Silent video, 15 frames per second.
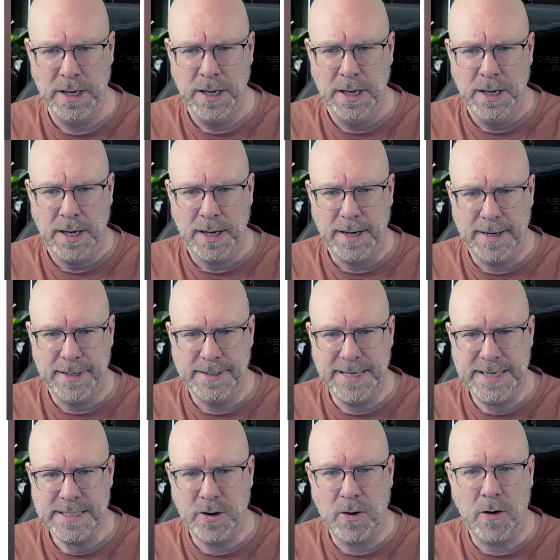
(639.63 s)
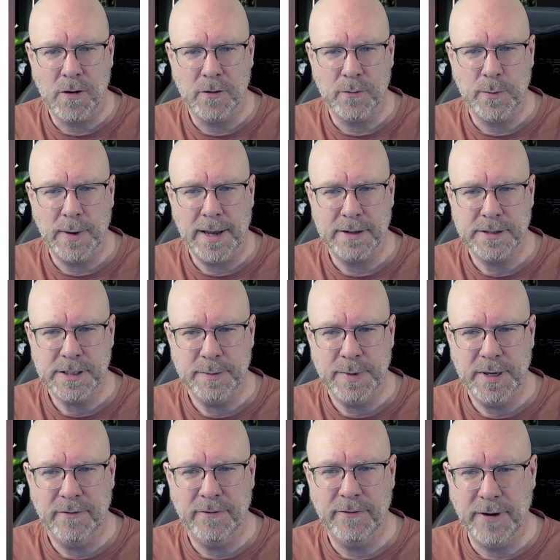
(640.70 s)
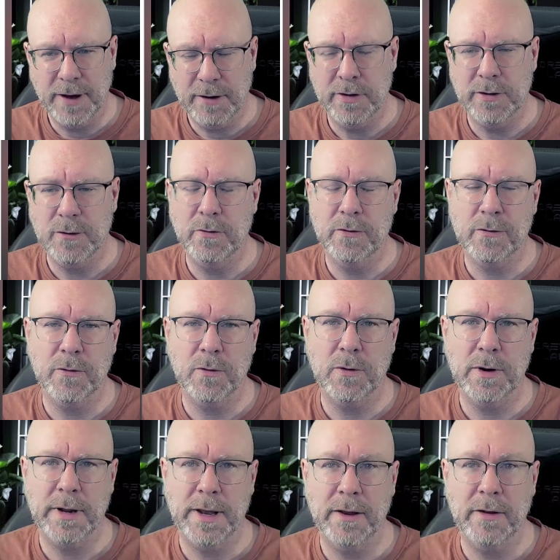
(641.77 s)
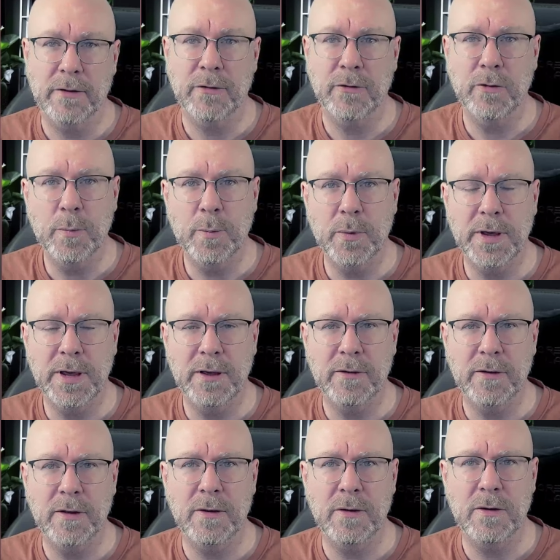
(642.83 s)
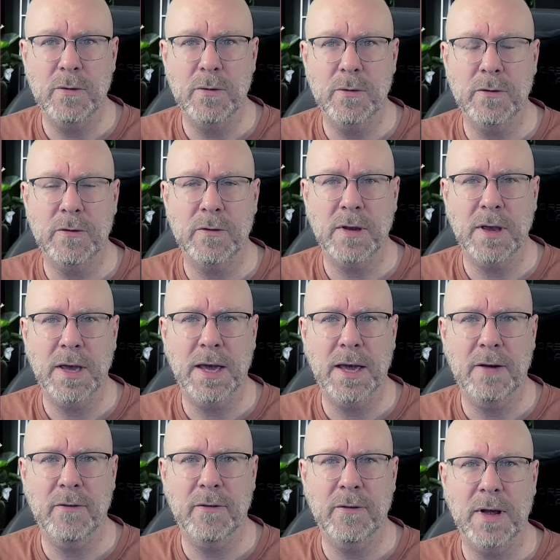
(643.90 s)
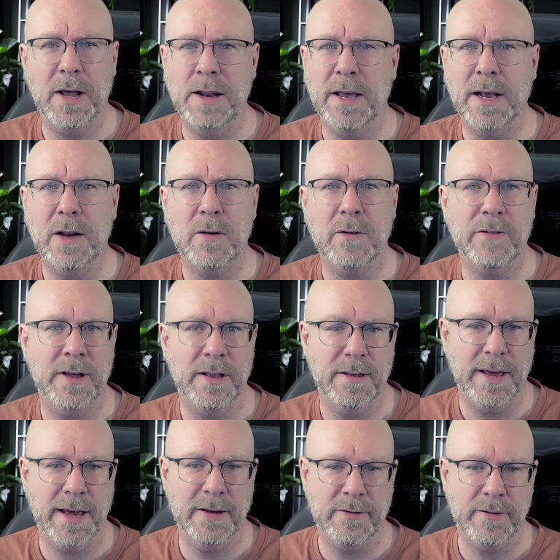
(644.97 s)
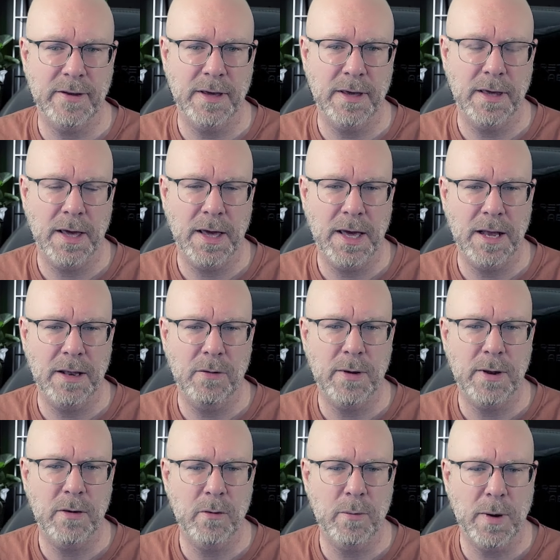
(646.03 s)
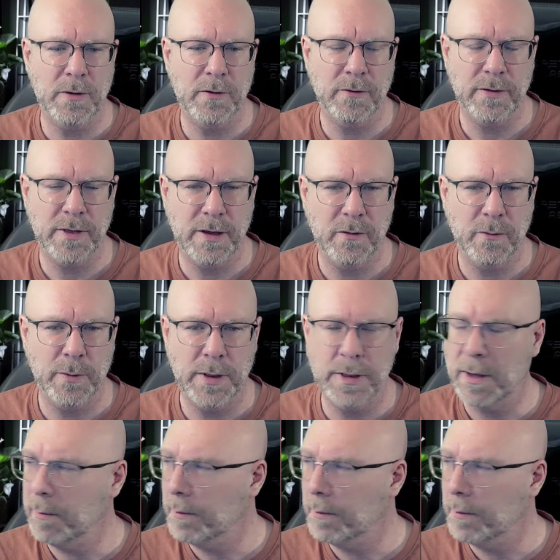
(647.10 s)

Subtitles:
And these cards will actually be very useful, super easy to use, and they look fantastic, and you can do a bunch of things with them.